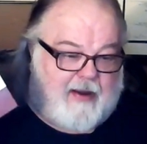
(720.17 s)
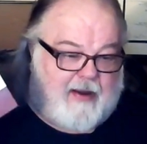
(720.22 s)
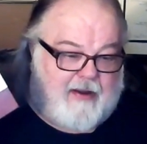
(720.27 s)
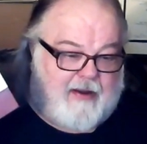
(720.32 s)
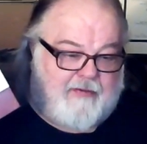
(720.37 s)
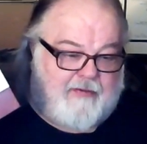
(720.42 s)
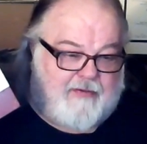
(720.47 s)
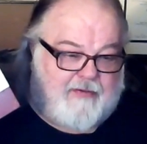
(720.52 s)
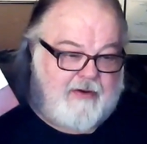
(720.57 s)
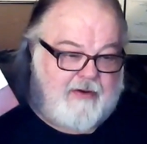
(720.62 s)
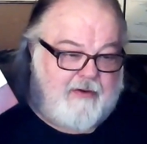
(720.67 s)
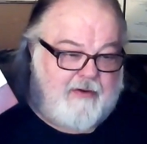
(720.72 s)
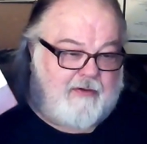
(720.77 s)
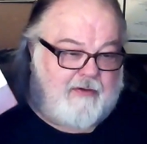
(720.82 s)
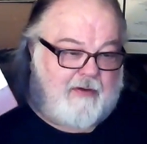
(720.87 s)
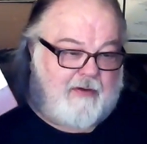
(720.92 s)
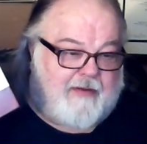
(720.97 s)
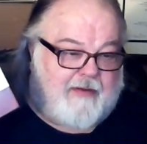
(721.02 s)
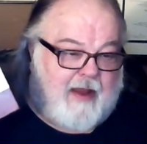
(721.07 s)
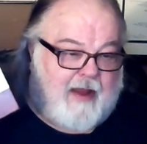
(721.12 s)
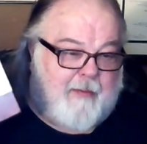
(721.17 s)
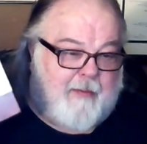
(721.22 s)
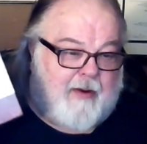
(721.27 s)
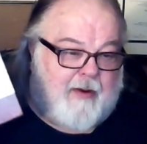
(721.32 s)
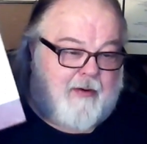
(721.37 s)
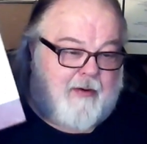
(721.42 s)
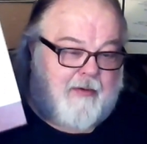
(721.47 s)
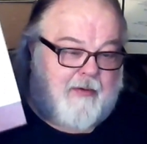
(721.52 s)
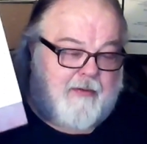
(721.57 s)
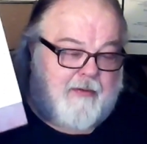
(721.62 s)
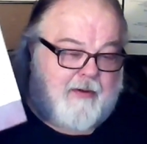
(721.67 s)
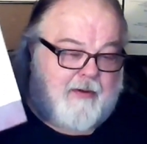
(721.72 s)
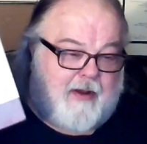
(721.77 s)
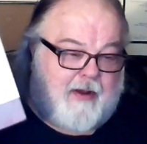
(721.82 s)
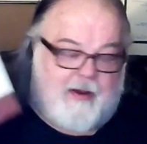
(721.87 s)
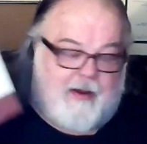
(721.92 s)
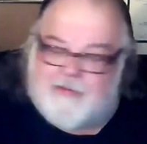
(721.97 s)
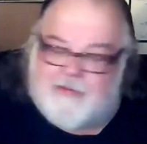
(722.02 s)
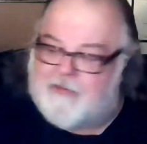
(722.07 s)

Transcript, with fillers: that I used to use a long time ago. Uh,